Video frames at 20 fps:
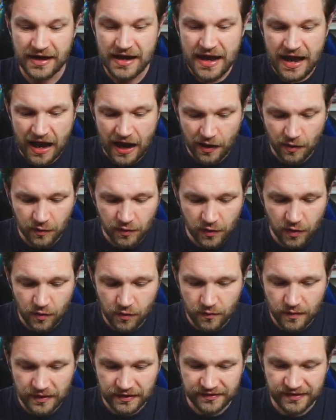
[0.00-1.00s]
How
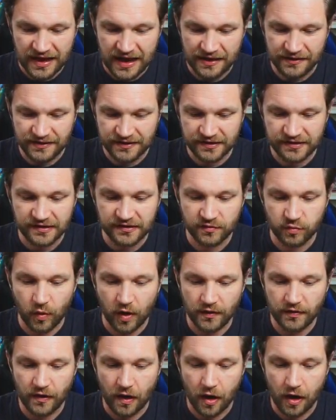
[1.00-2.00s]
cool is that? This is
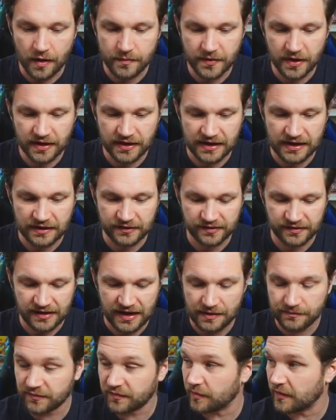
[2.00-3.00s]
one that I'm going to get
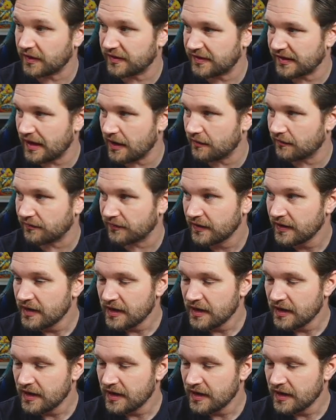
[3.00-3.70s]
slapped myself.